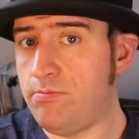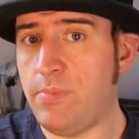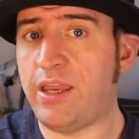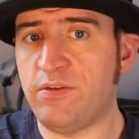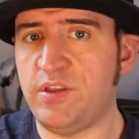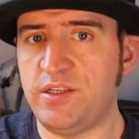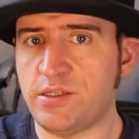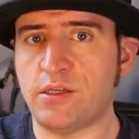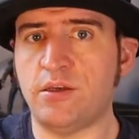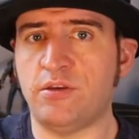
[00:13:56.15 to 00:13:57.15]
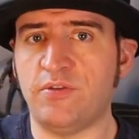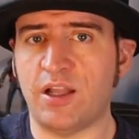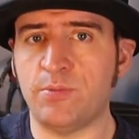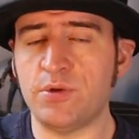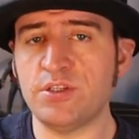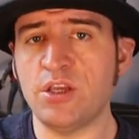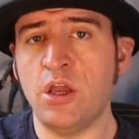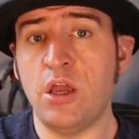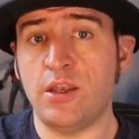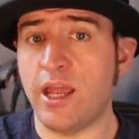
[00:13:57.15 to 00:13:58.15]
many of these developers.
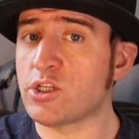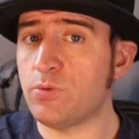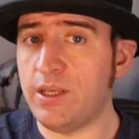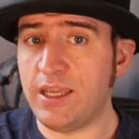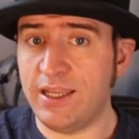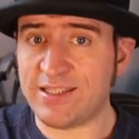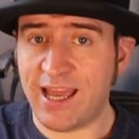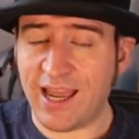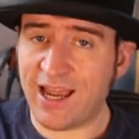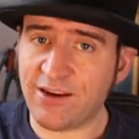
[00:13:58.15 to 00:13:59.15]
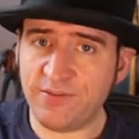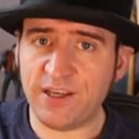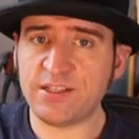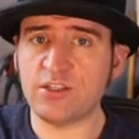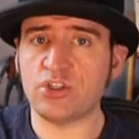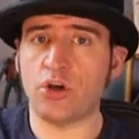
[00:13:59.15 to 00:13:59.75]
Next week is the Hackfest,